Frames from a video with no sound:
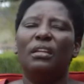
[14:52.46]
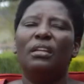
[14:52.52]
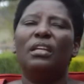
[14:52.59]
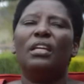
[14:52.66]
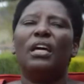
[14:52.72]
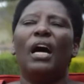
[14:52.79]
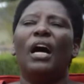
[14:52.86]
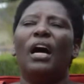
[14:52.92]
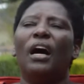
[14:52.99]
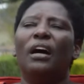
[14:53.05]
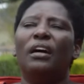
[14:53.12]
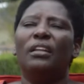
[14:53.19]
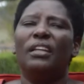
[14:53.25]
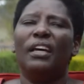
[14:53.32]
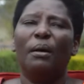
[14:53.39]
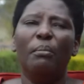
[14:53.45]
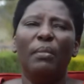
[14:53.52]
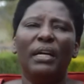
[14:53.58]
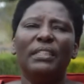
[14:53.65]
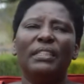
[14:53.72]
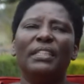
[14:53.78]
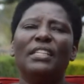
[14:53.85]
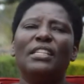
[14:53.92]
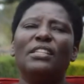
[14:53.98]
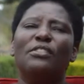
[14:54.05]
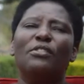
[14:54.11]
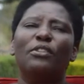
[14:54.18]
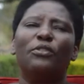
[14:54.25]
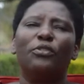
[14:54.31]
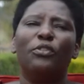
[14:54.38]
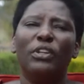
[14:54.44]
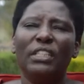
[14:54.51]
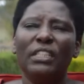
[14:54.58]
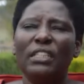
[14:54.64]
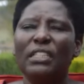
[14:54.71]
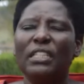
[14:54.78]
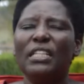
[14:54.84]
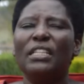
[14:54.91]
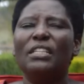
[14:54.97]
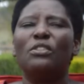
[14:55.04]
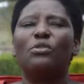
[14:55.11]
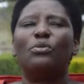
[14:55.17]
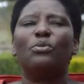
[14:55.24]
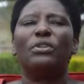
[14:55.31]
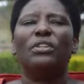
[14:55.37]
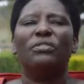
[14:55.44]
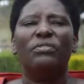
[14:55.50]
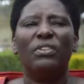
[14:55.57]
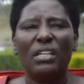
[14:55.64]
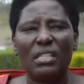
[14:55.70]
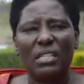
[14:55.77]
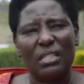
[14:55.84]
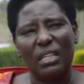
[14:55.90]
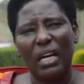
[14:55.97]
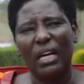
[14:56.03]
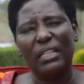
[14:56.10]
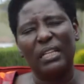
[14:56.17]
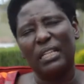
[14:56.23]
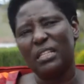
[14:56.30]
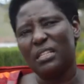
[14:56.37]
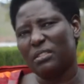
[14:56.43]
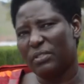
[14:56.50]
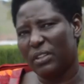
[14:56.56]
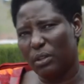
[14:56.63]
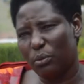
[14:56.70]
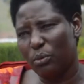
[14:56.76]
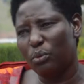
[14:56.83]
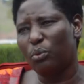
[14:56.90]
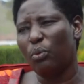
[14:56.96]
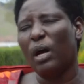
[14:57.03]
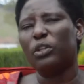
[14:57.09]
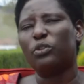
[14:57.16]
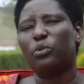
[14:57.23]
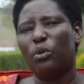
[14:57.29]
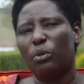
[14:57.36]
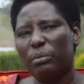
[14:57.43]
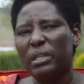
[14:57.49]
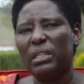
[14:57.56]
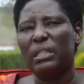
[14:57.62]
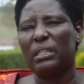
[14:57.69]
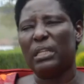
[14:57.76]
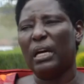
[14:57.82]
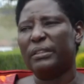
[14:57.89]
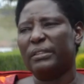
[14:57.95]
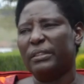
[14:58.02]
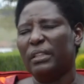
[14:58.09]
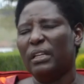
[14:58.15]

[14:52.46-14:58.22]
their money is not for eating, is to invest, and that is very good. We want to commend that.